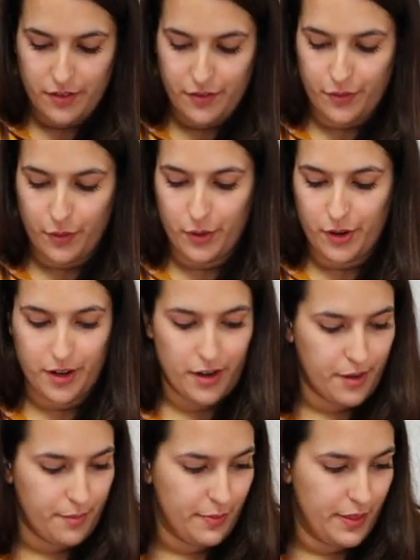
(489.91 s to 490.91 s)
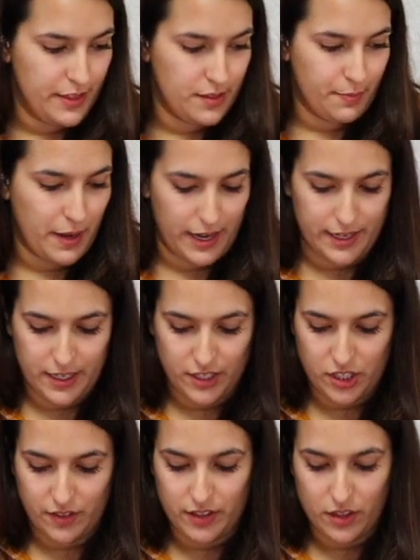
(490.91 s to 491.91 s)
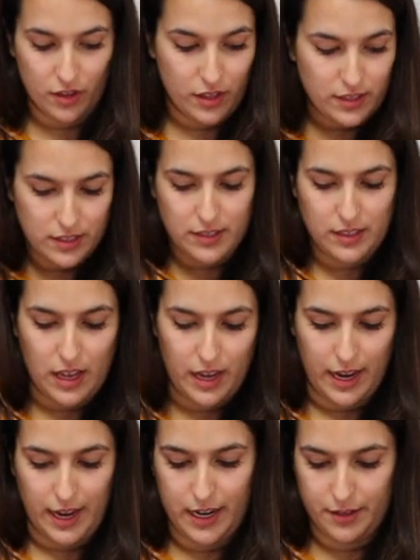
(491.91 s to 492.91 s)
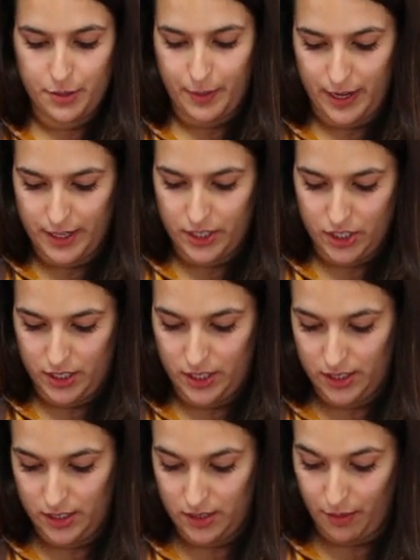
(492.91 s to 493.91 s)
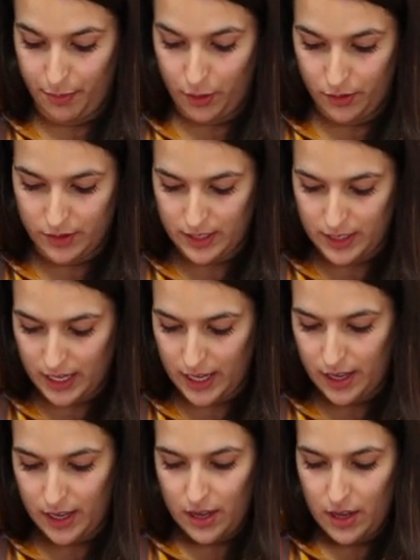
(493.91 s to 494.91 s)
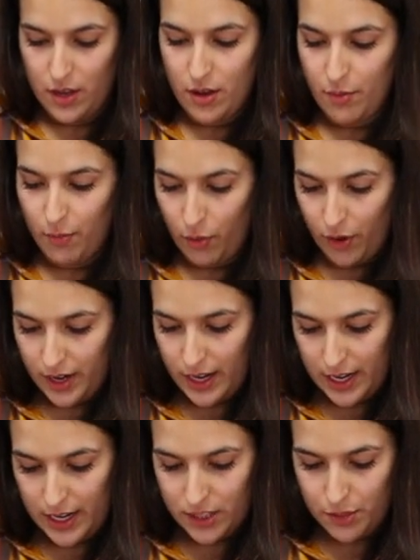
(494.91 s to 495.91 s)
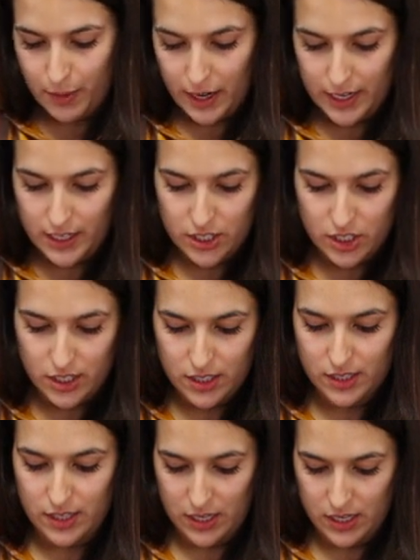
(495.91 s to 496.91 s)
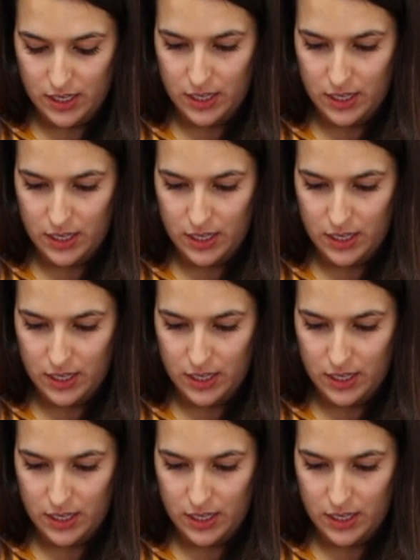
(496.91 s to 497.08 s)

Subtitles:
for this pie dish, even though this is a 9-inch pie dish and this is supposedly more 9-inch pie dishes.